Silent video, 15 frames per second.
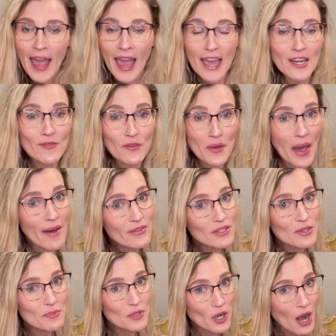And if you haven't
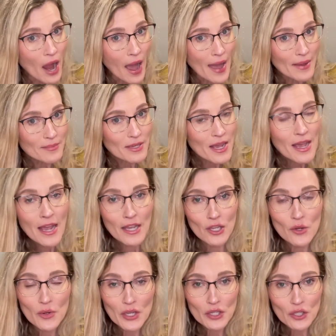subscribed,
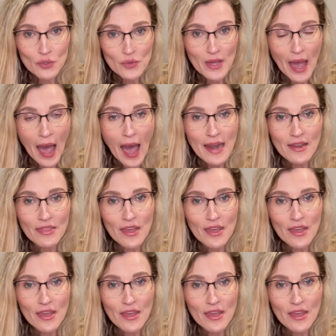you can do that.